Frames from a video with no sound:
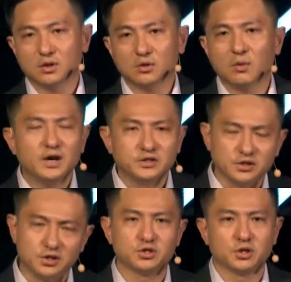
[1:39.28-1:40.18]
One is
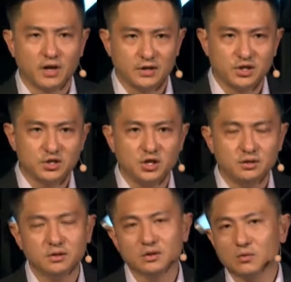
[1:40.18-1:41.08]

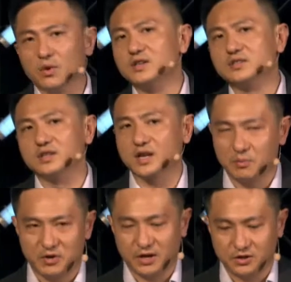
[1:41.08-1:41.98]
digitalization, one is
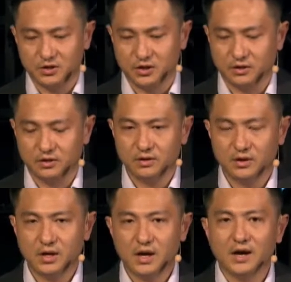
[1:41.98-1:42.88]
decarbonization.
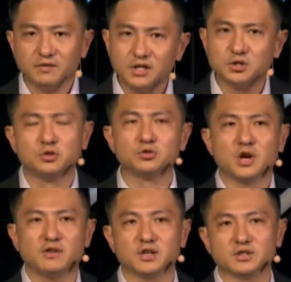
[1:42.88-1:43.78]
And these two
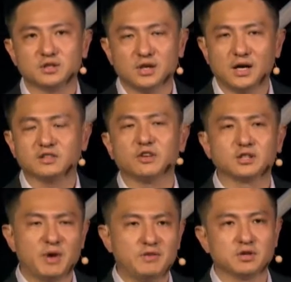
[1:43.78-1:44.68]
drivers are
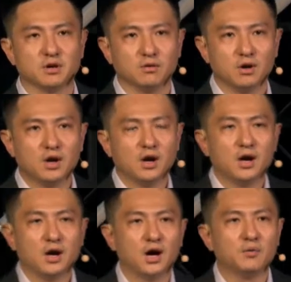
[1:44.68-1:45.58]
fundamental,
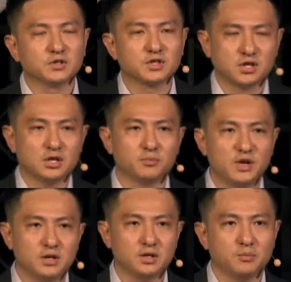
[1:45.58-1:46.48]
our
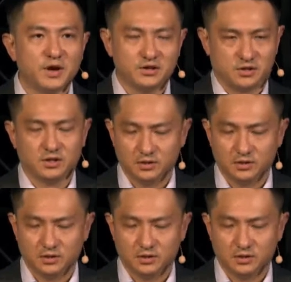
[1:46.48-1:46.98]
sustainability base.